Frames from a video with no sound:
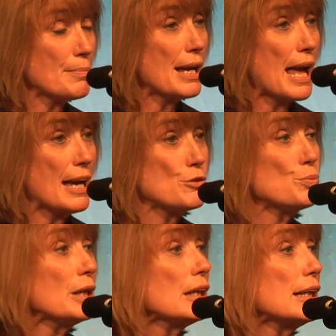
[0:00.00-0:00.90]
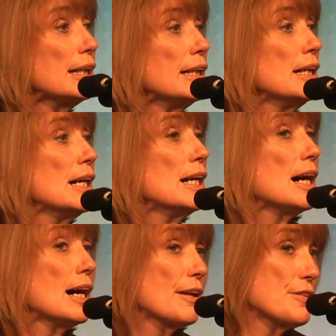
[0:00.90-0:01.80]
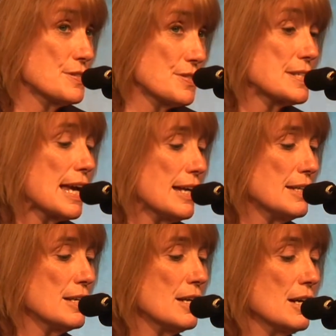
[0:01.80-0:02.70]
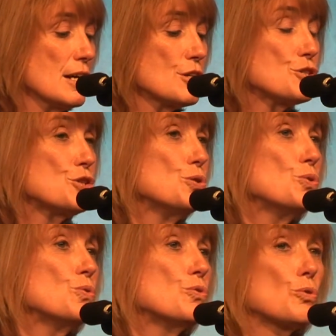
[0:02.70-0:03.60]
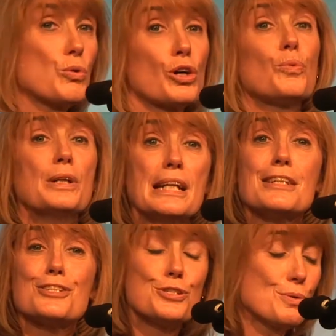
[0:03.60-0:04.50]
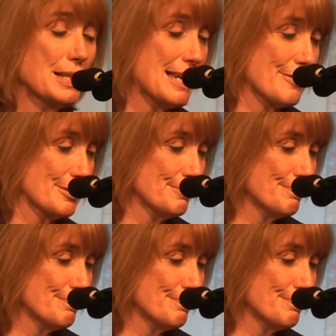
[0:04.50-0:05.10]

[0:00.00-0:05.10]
and really the state to the work we need to do together.